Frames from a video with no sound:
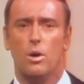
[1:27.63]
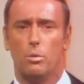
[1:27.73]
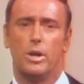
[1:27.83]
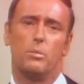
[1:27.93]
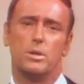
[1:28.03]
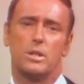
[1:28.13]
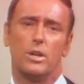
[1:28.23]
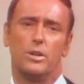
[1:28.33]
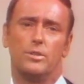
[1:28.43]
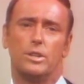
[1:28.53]
when it was
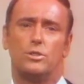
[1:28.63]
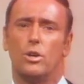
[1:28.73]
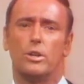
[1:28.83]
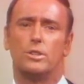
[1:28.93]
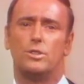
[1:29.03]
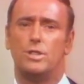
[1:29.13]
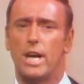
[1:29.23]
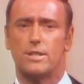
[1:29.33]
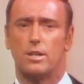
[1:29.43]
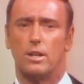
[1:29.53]
learned that George
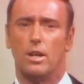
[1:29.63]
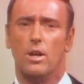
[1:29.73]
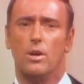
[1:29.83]
Jessel